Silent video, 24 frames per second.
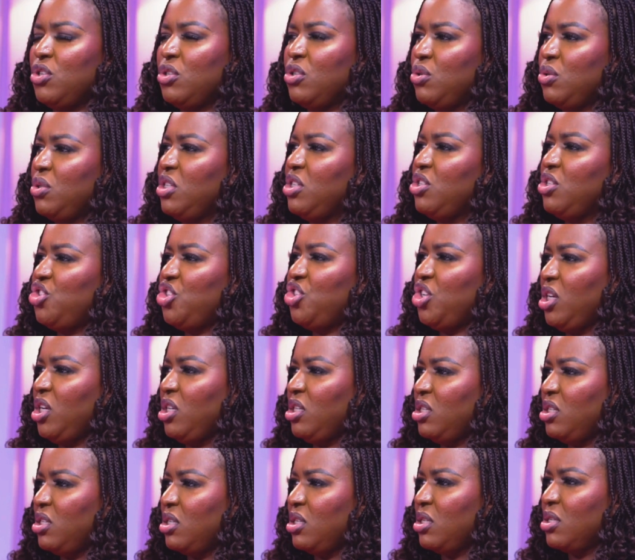to these
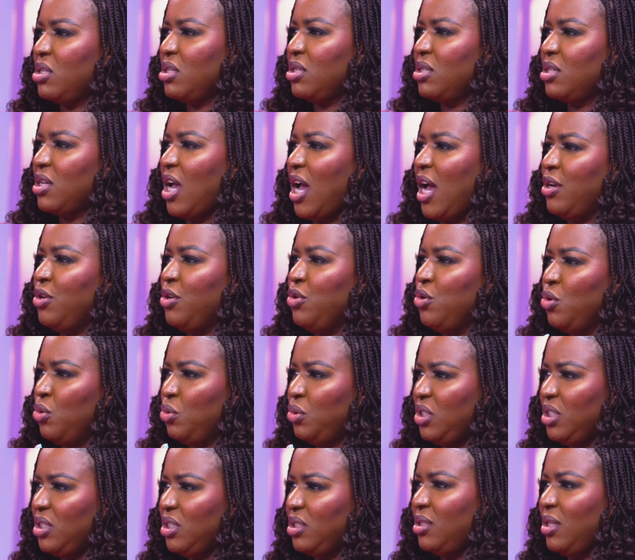changes and
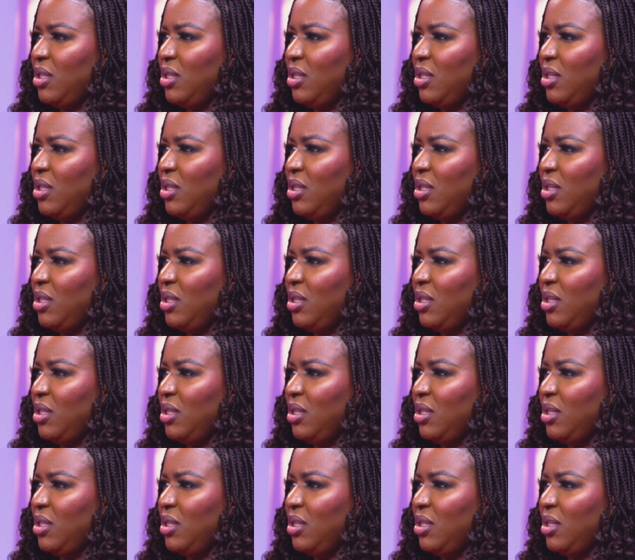notice